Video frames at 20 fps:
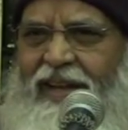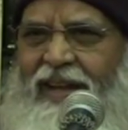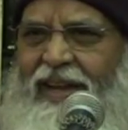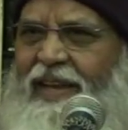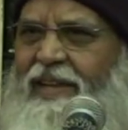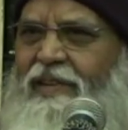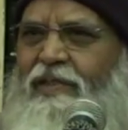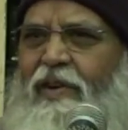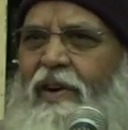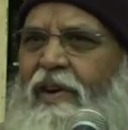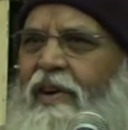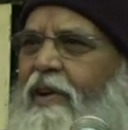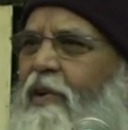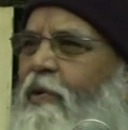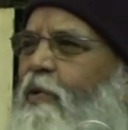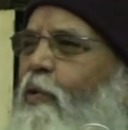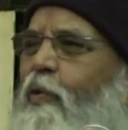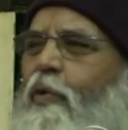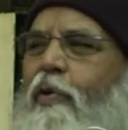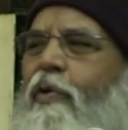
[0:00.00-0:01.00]
He is not
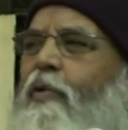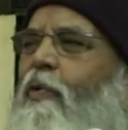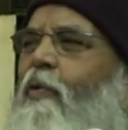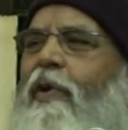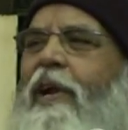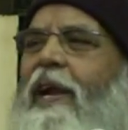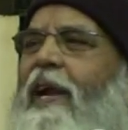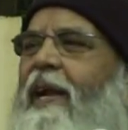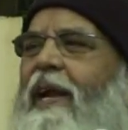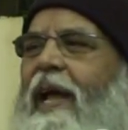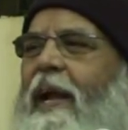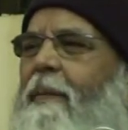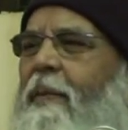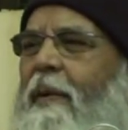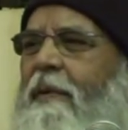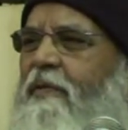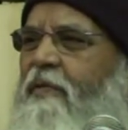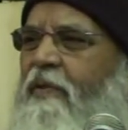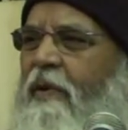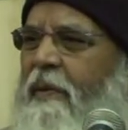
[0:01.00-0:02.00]
the routine type
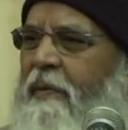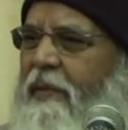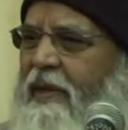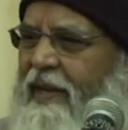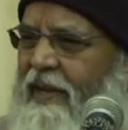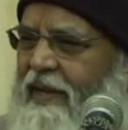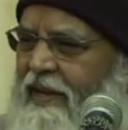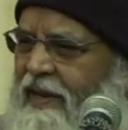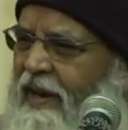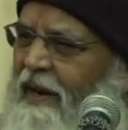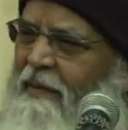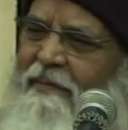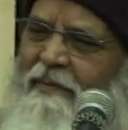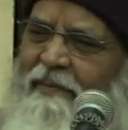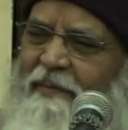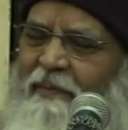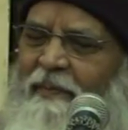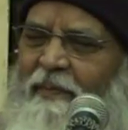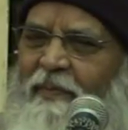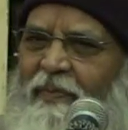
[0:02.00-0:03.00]
of Swami.
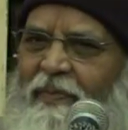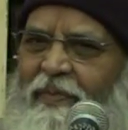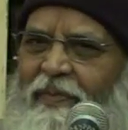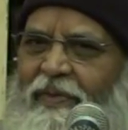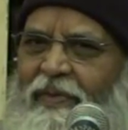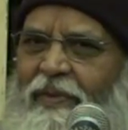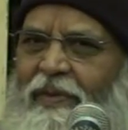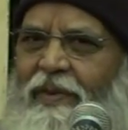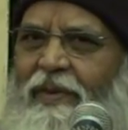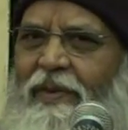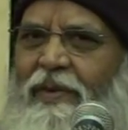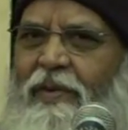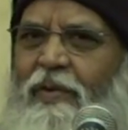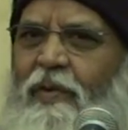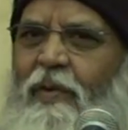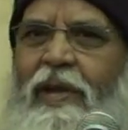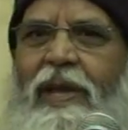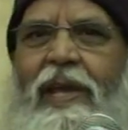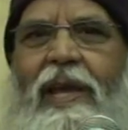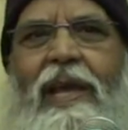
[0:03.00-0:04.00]
Come.
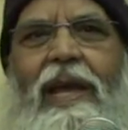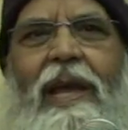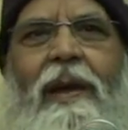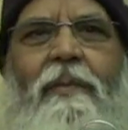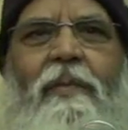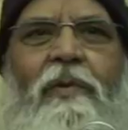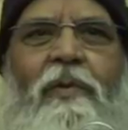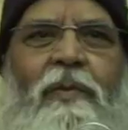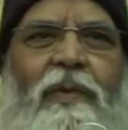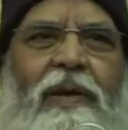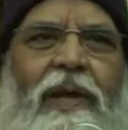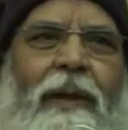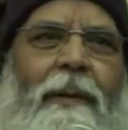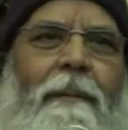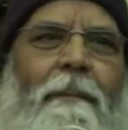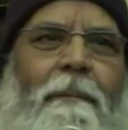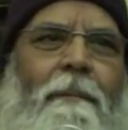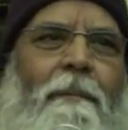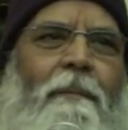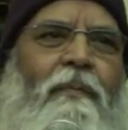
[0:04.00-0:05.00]
So he came to me.
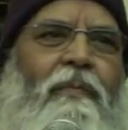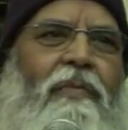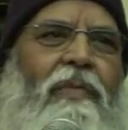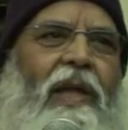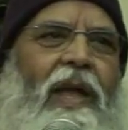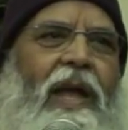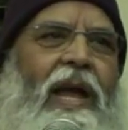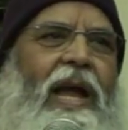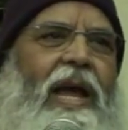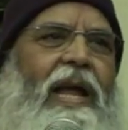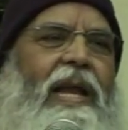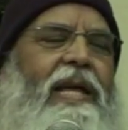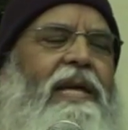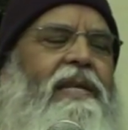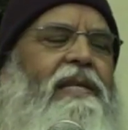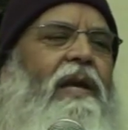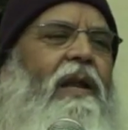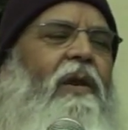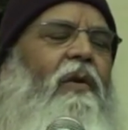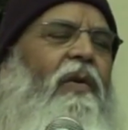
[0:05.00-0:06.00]
And
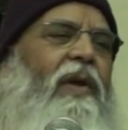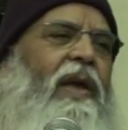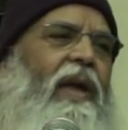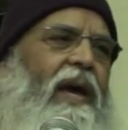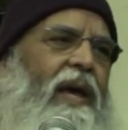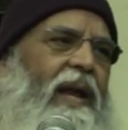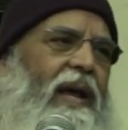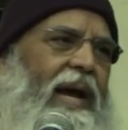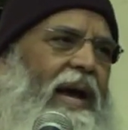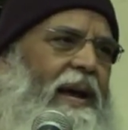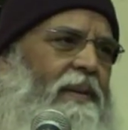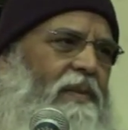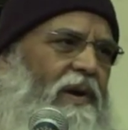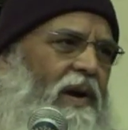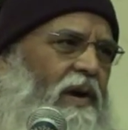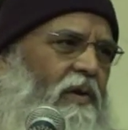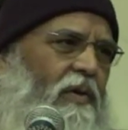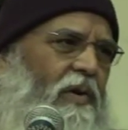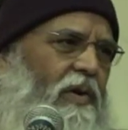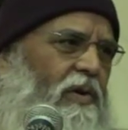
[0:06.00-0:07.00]
he said, Look here, I am
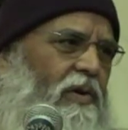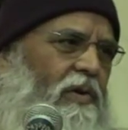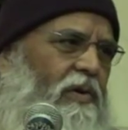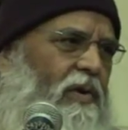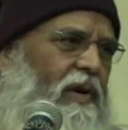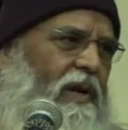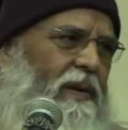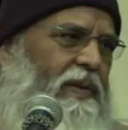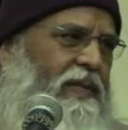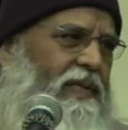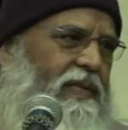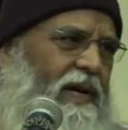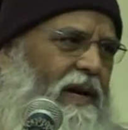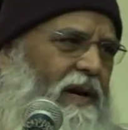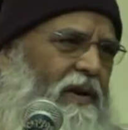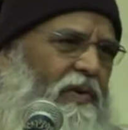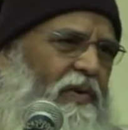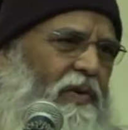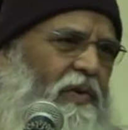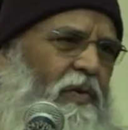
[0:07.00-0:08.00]
not going to do
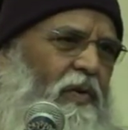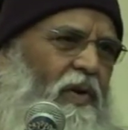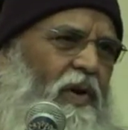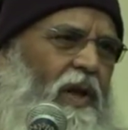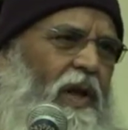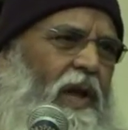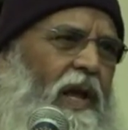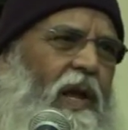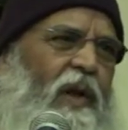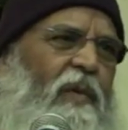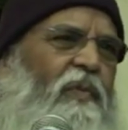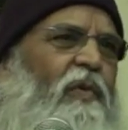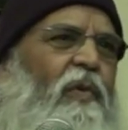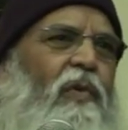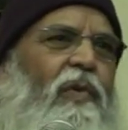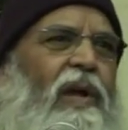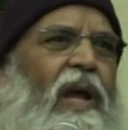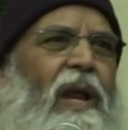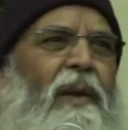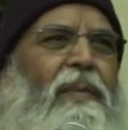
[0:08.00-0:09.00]
namaskar to you. If
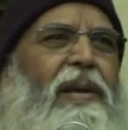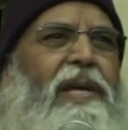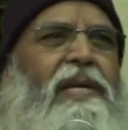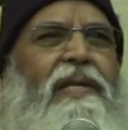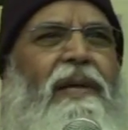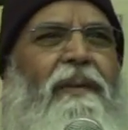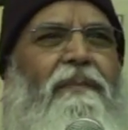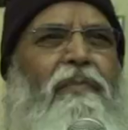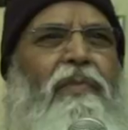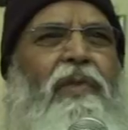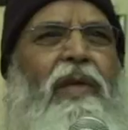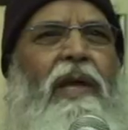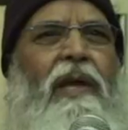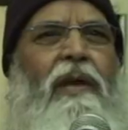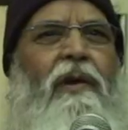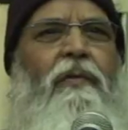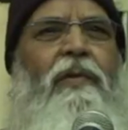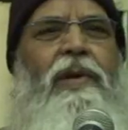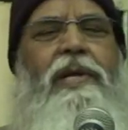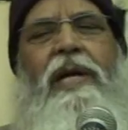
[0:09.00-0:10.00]
you tell me
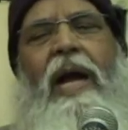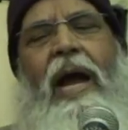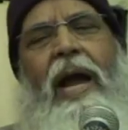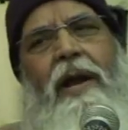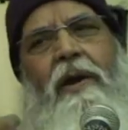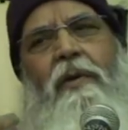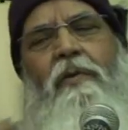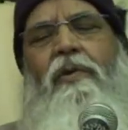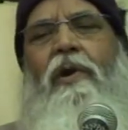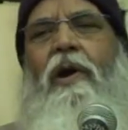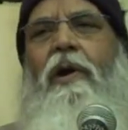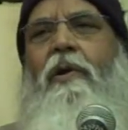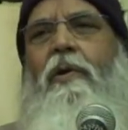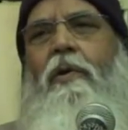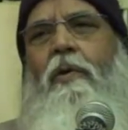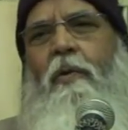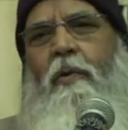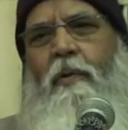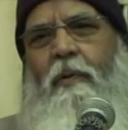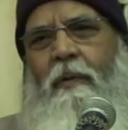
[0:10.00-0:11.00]
something which I do
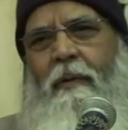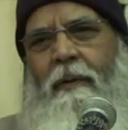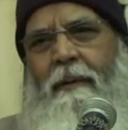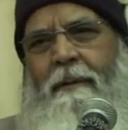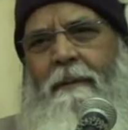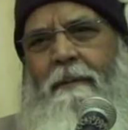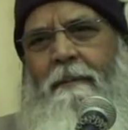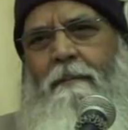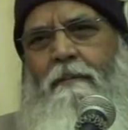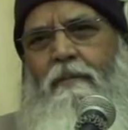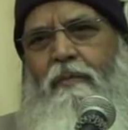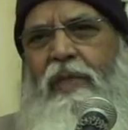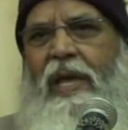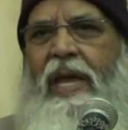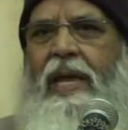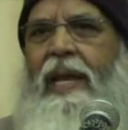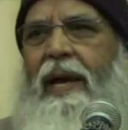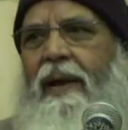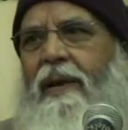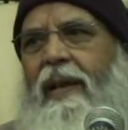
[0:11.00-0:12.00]
not know,
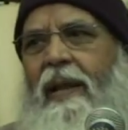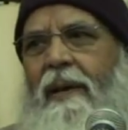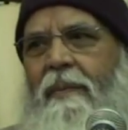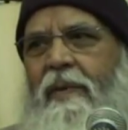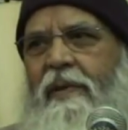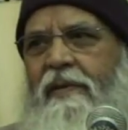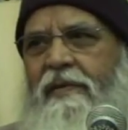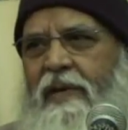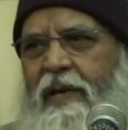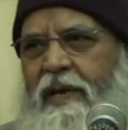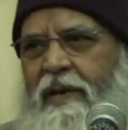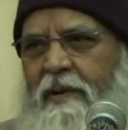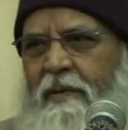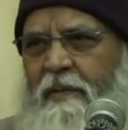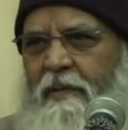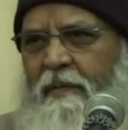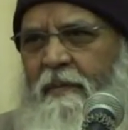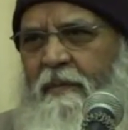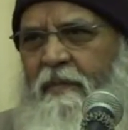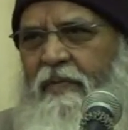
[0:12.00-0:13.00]
then I will appreciate
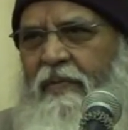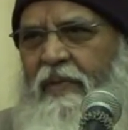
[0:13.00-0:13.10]
you.